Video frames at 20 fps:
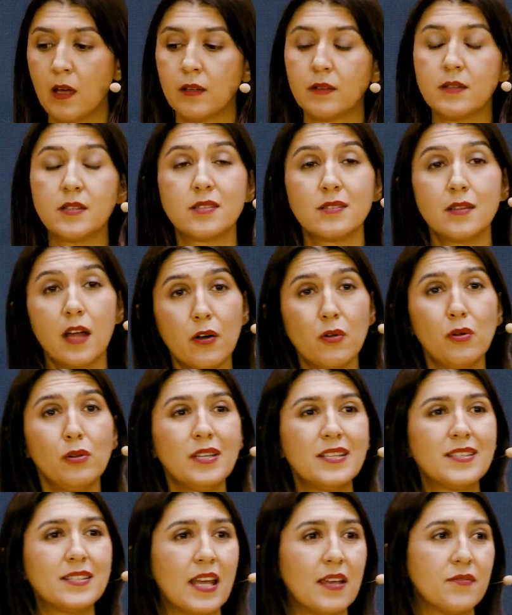This not
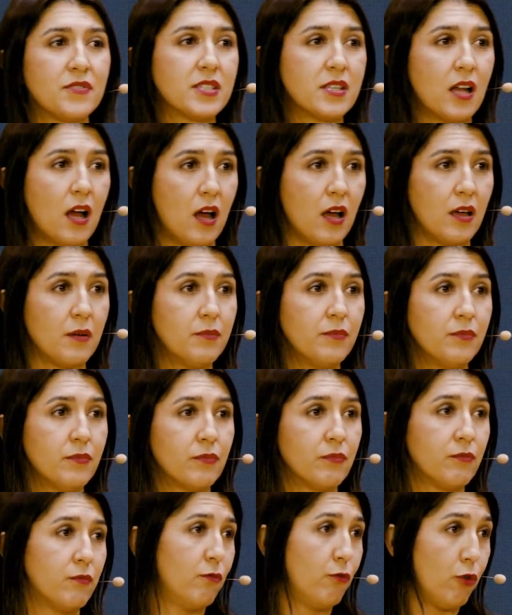only saves time
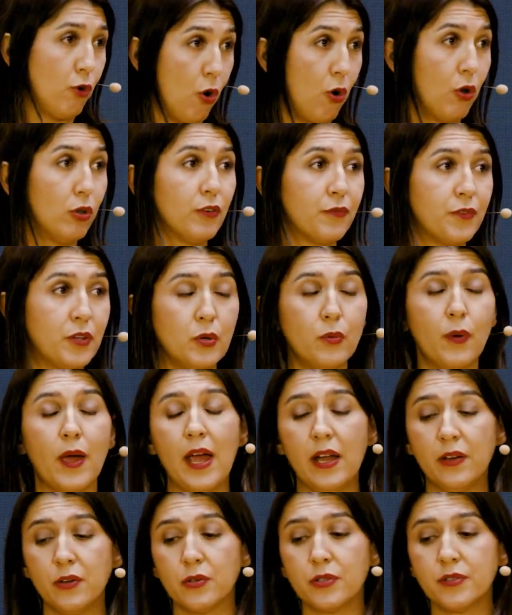for all of you
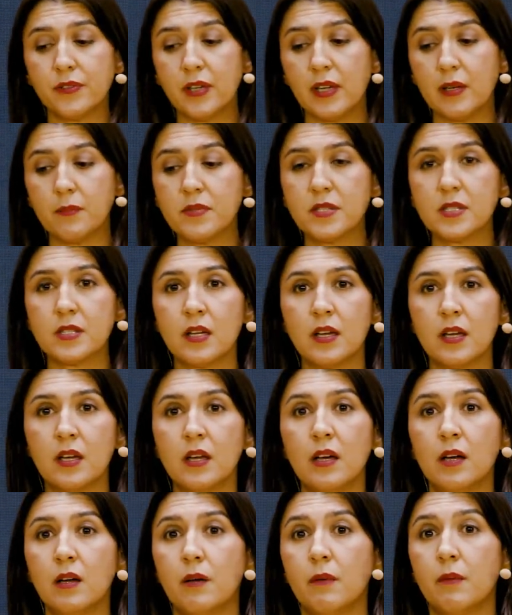and your teams,
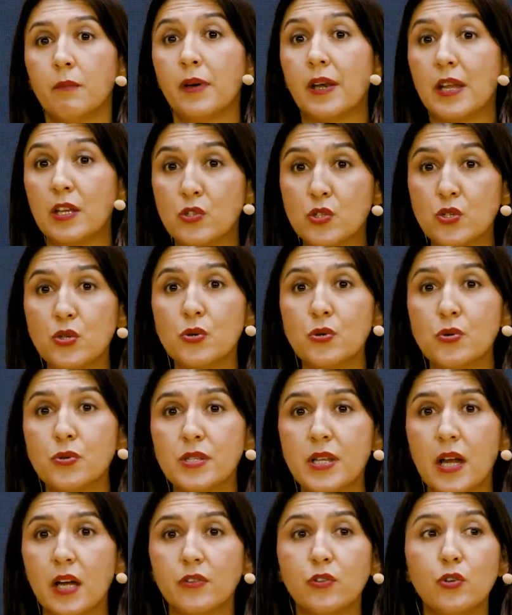but ensures
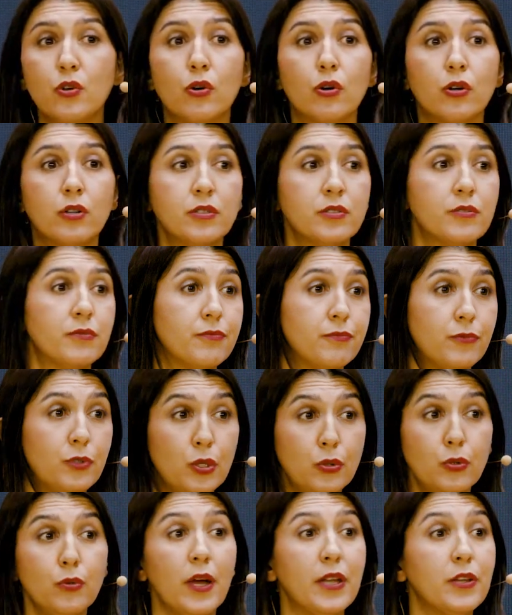that
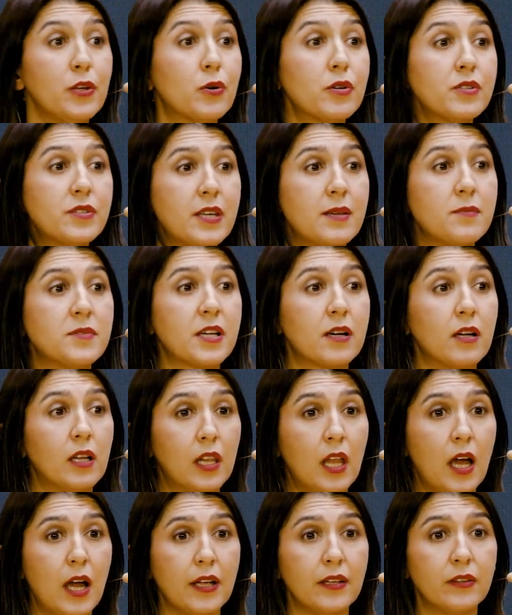you and your teams are
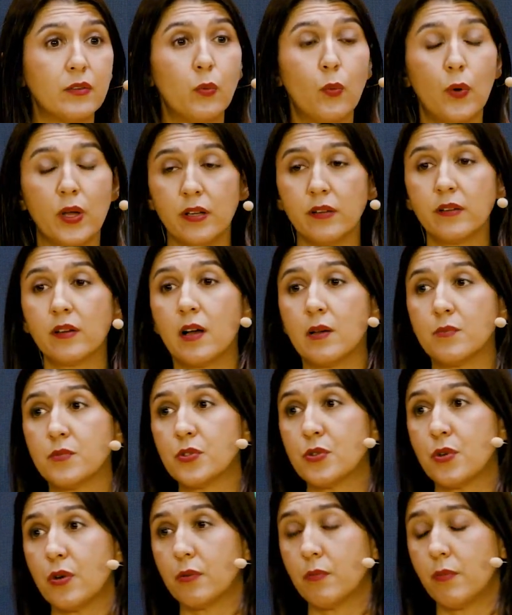aligned when it comes
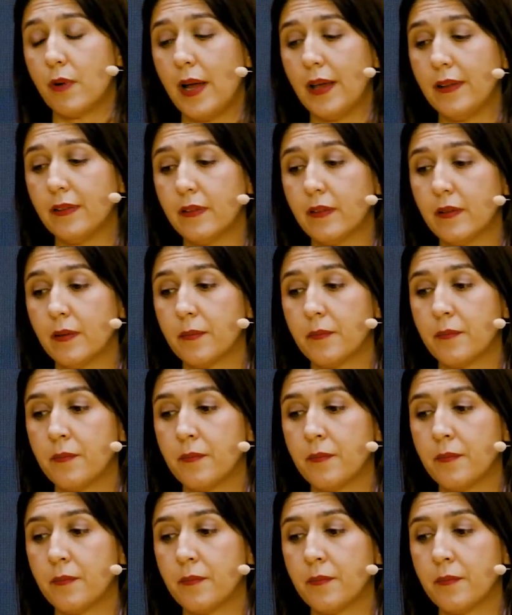to your brand.